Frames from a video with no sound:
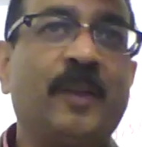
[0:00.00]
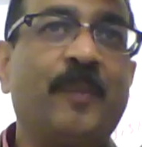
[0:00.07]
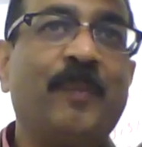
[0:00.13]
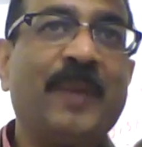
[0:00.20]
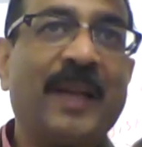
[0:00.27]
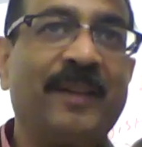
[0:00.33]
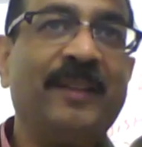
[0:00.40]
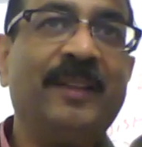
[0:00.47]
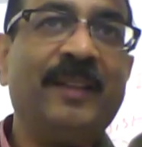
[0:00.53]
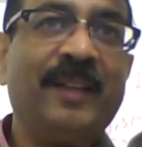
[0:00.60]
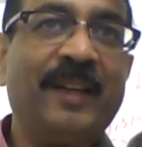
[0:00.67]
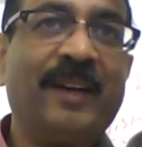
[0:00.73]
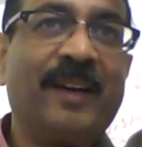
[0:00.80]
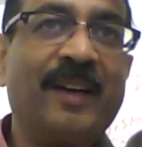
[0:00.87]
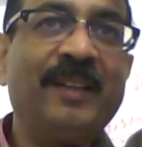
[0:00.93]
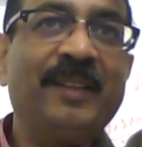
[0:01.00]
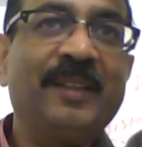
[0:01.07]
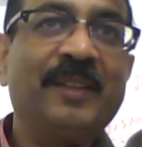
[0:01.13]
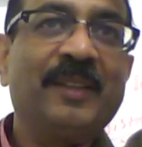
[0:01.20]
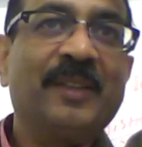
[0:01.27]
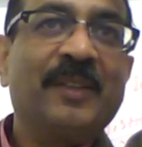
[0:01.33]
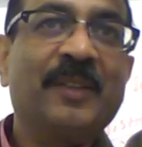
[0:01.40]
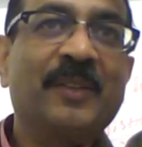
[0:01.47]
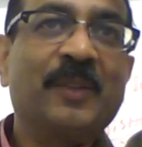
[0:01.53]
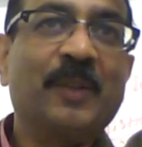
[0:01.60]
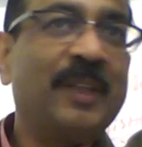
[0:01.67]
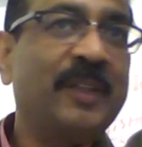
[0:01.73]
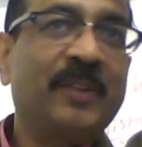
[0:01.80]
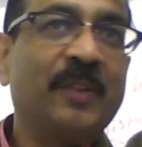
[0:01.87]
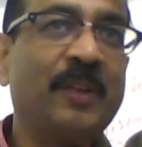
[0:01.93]
of melanin here, right? So
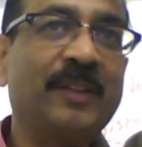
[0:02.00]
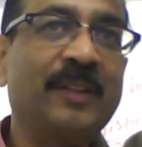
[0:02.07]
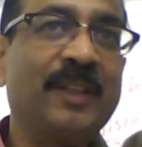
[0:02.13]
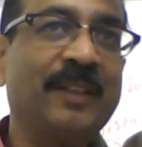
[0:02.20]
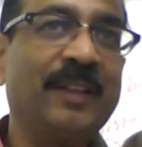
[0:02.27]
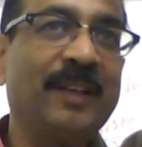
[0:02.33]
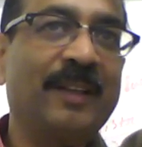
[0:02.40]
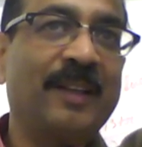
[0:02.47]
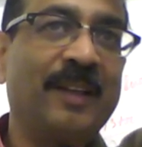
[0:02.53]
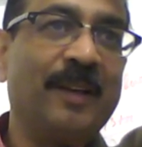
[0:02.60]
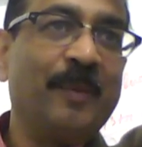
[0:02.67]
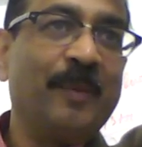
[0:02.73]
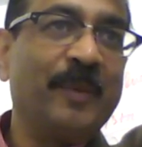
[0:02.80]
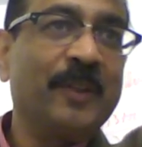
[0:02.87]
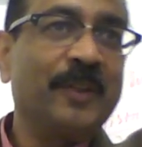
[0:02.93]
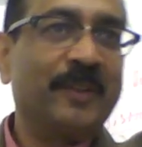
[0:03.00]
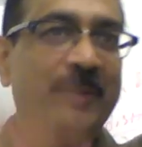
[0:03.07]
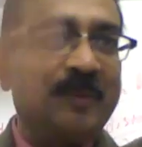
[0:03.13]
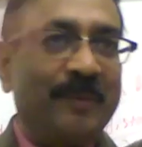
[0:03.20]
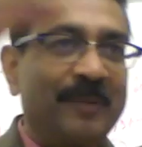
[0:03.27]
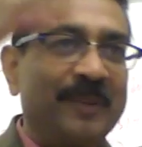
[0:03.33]
that's not the real color, because